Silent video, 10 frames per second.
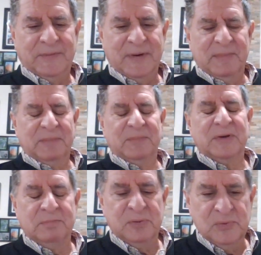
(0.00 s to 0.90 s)

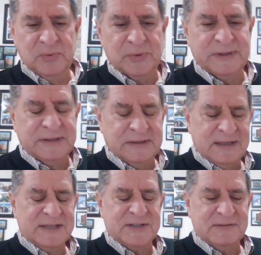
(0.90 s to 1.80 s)
remember the poor and the
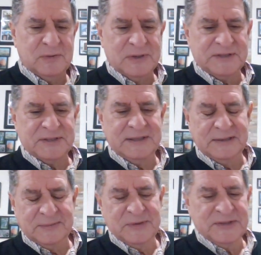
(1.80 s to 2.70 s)
less fortunate.